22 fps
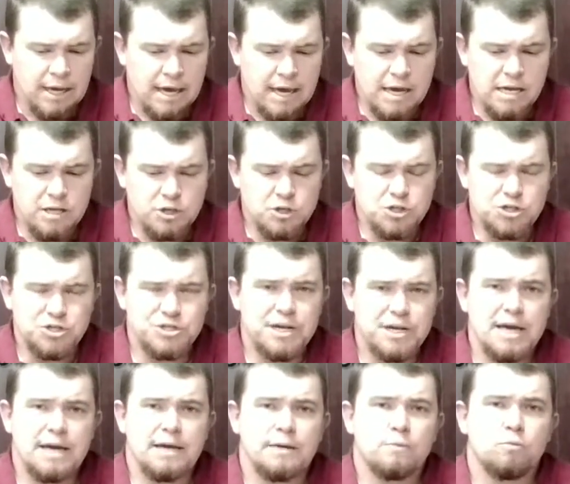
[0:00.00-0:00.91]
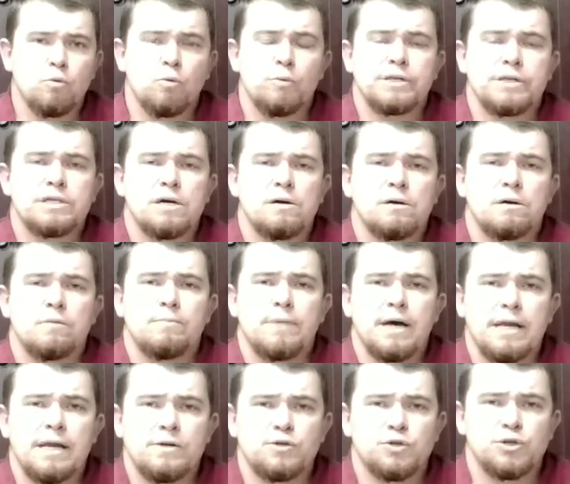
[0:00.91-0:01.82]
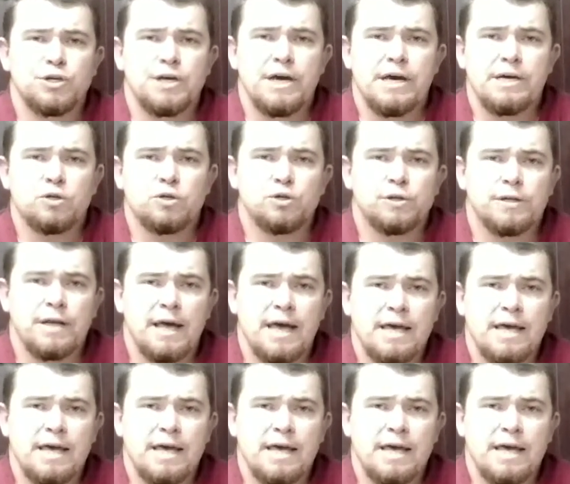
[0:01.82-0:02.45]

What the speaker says: Each state, when we talk about education,